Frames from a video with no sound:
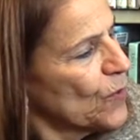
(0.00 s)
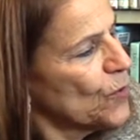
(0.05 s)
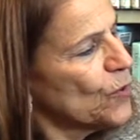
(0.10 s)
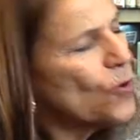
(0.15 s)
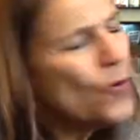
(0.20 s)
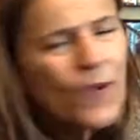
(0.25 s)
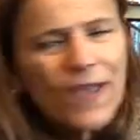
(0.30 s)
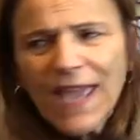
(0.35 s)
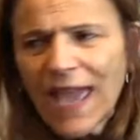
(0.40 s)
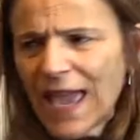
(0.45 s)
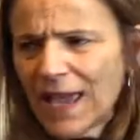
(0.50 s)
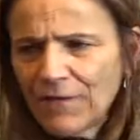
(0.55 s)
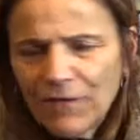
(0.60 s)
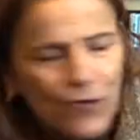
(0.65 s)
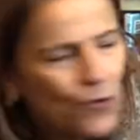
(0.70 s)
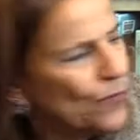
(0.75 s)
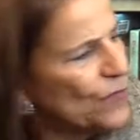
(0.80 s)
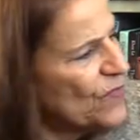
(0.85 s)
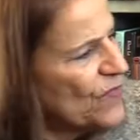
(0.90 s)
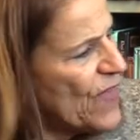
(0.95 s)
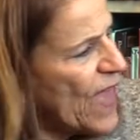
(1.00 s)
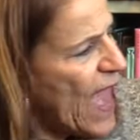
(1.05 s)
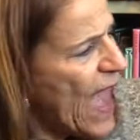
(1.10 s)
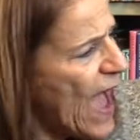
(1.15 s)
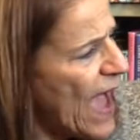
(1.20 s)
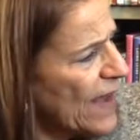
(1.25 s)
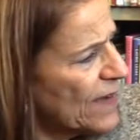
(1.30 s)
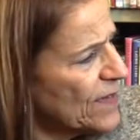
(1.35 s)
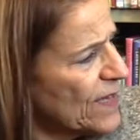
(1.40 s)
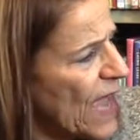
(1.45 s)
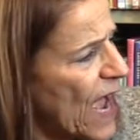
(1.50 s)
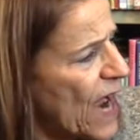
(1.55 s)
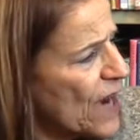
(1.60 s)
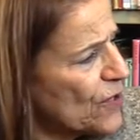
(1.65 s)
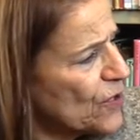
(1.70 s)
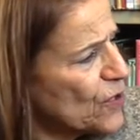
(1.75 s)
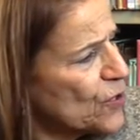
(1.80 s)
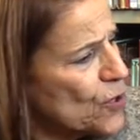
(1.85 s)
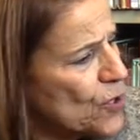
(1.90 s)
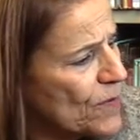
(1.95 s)
Who gave you that?
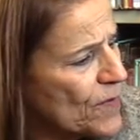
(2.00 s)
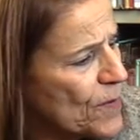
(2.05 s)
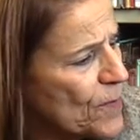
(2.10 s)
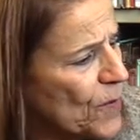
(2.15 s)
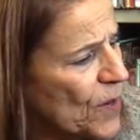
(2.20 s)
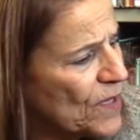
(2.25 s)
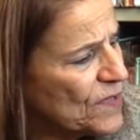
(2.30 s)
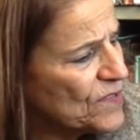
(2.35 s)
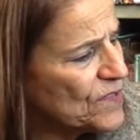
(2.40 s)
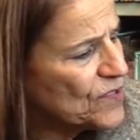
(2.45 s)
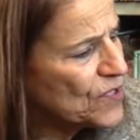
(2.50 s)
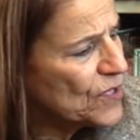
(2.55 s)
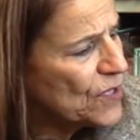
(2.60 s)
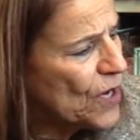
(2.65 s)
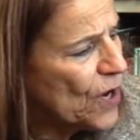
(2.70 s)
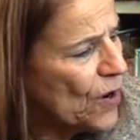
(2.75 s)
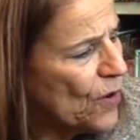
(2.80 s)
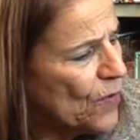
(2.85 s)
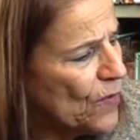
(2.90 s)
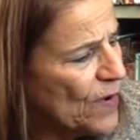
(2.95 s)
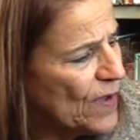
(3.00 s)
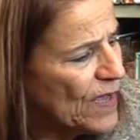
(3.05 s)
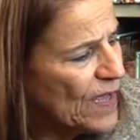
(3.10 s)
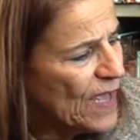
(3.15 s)
Carter Corey wants to know.